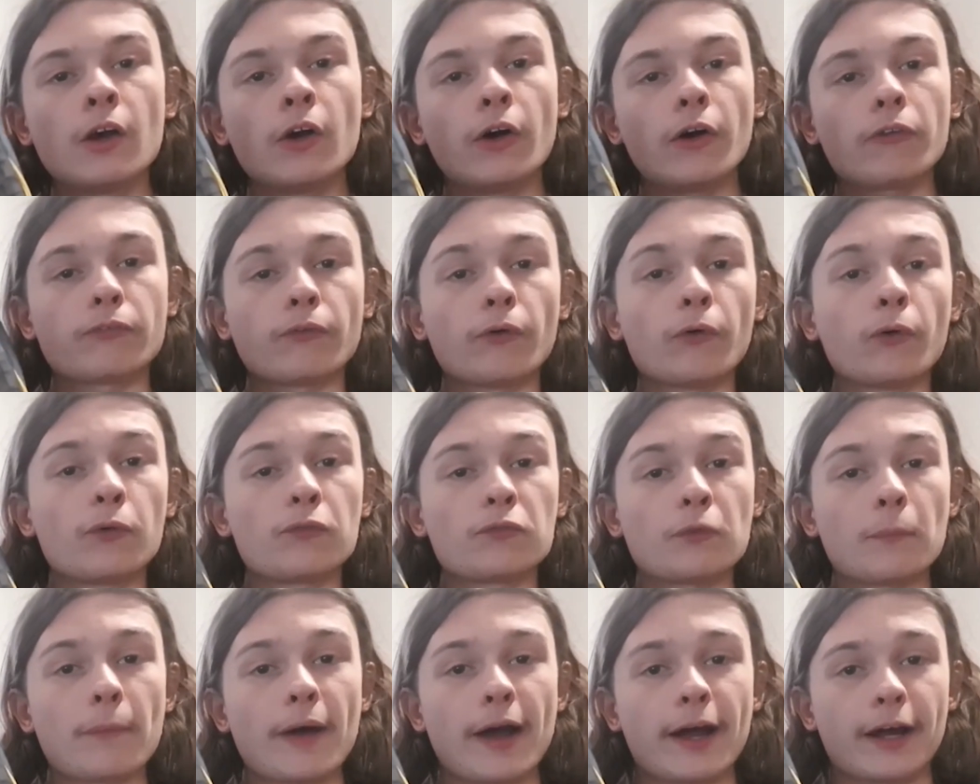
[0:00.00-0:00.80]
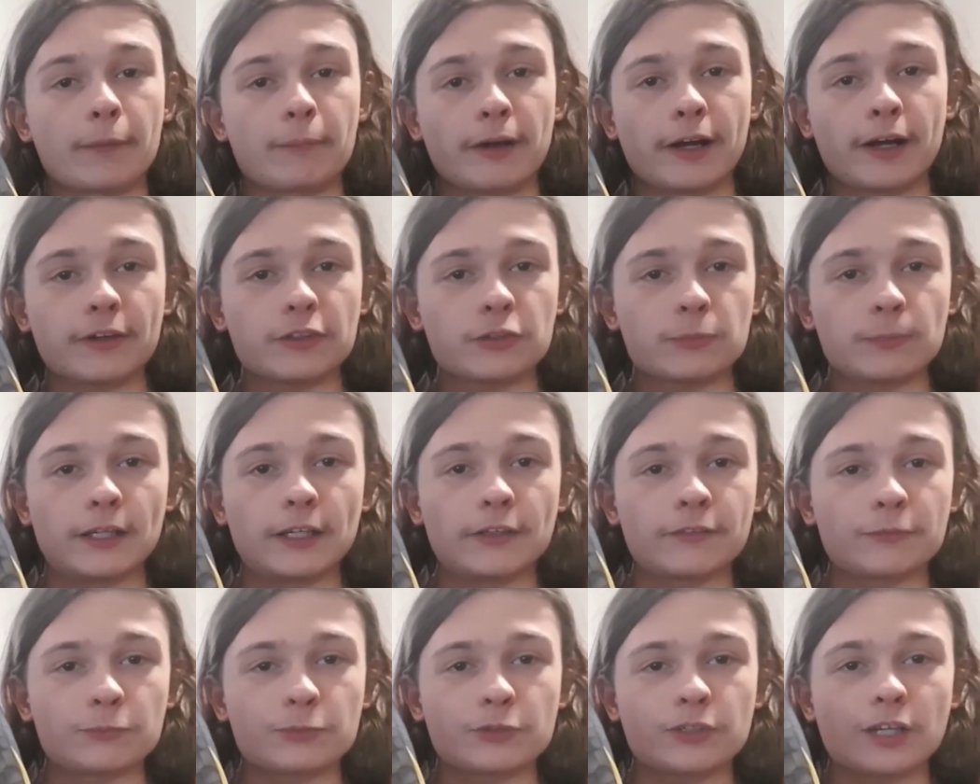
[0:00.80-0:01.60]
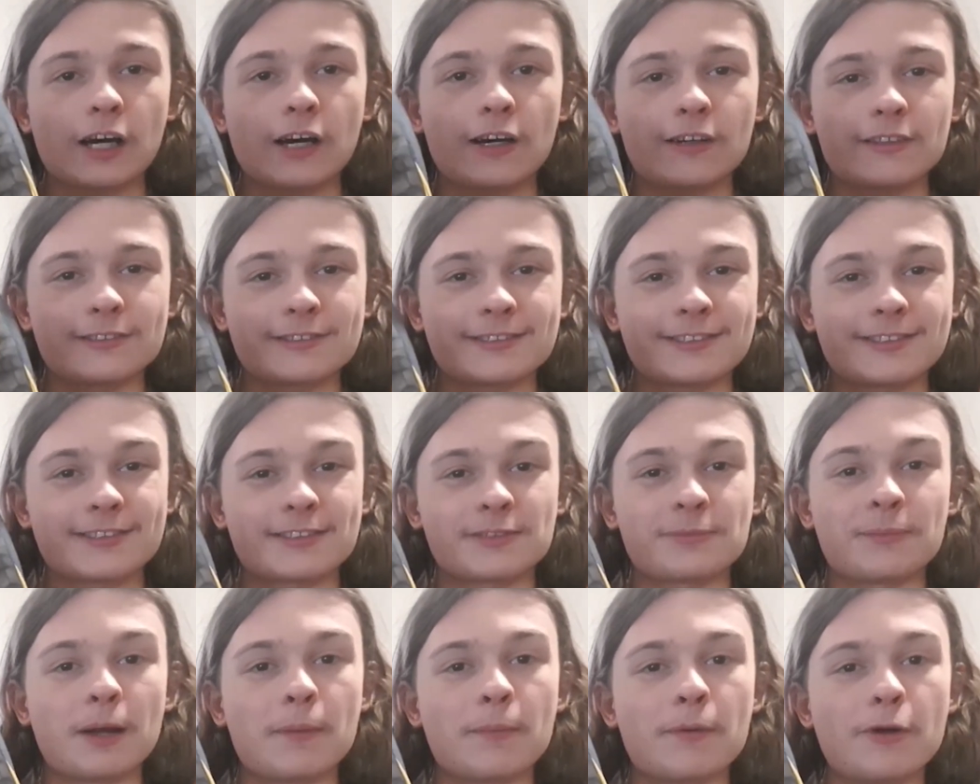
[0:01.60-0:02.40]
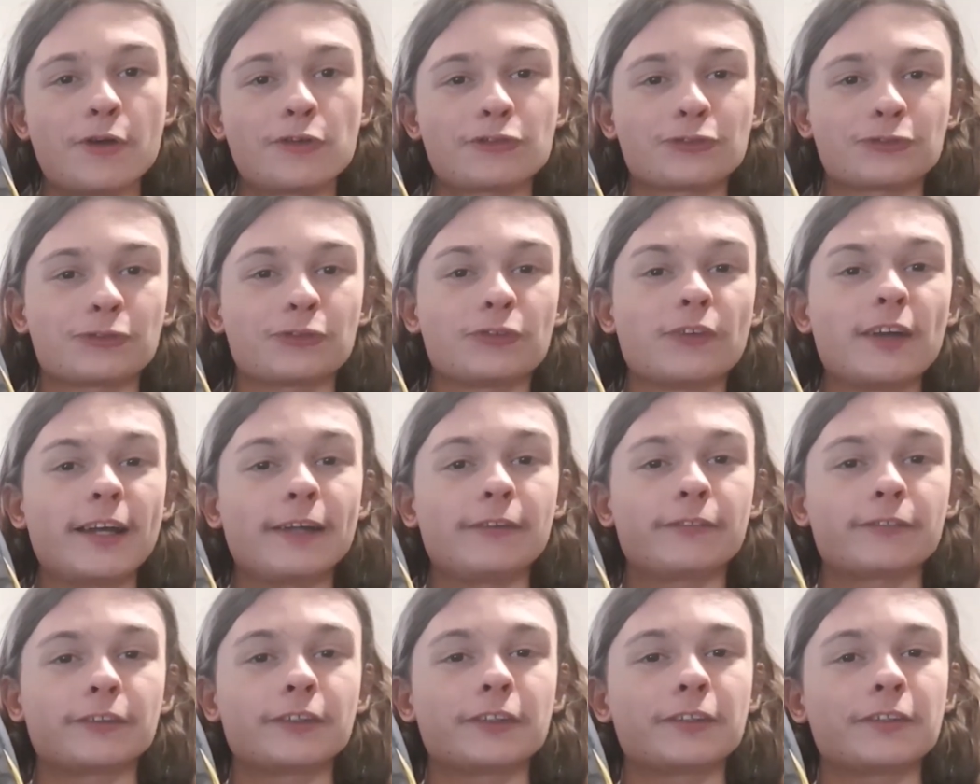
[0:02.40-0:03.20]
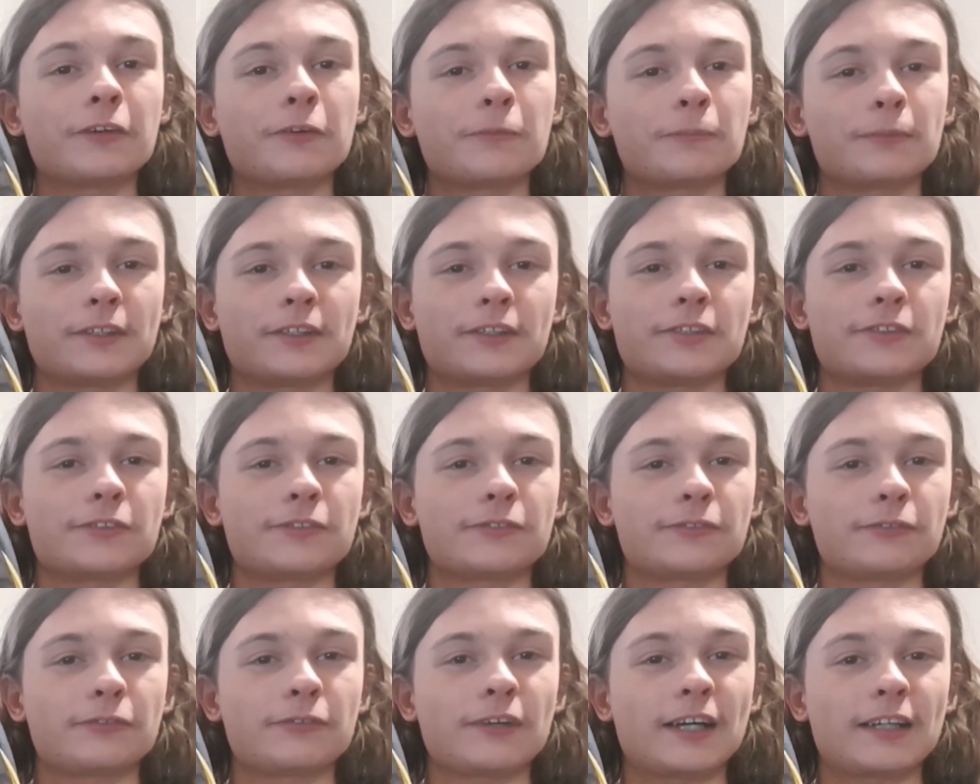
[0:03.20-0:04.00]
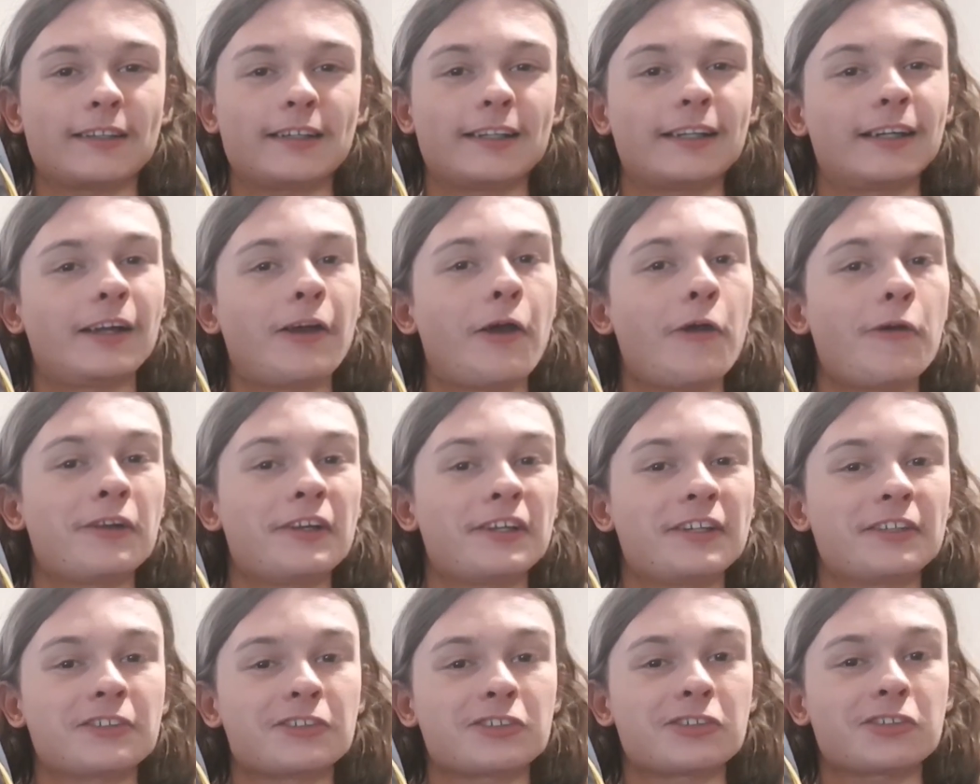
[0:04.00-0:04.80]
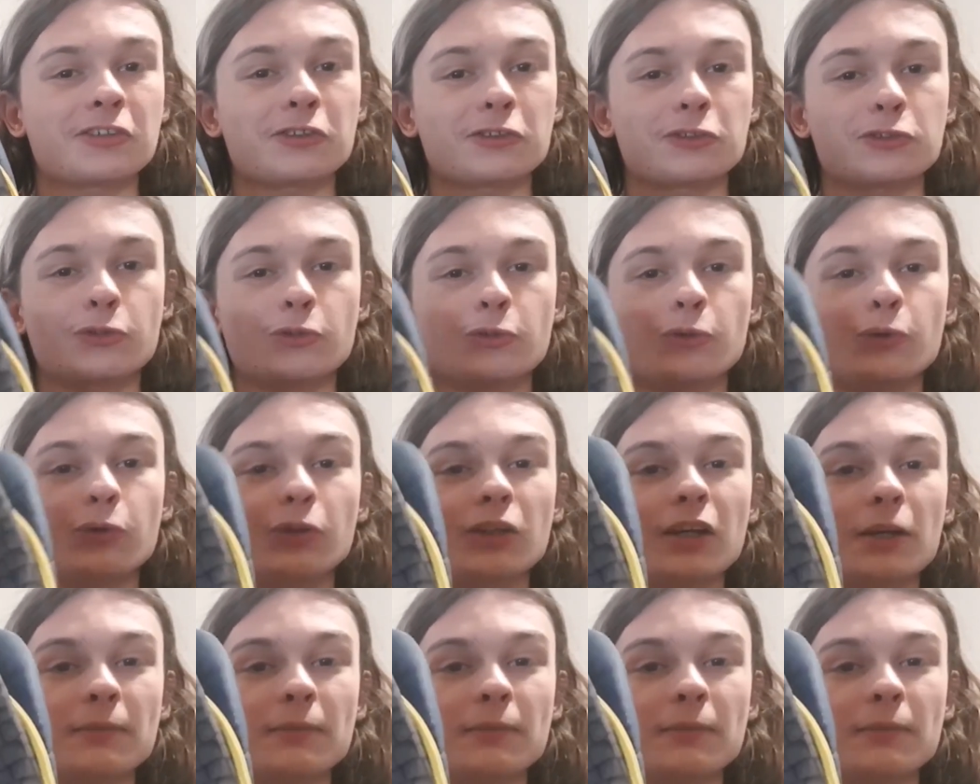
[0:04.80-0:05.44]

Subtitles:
of all the backpacks made from Skylanders, this is my personal favourite, not because of the fact that it just looks cool.